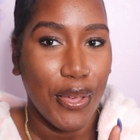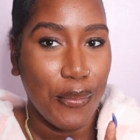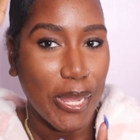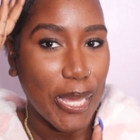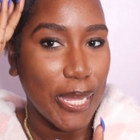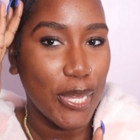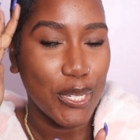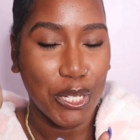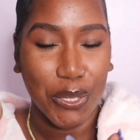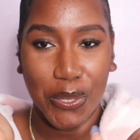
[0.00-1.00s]
with like a
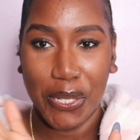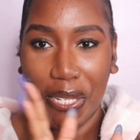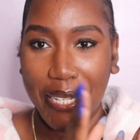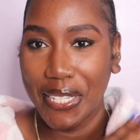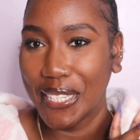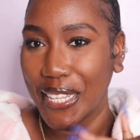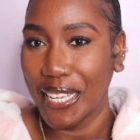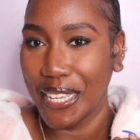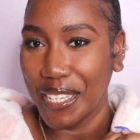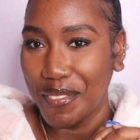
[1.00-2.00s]
little shortcut,
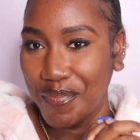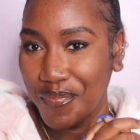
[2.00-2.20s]
like.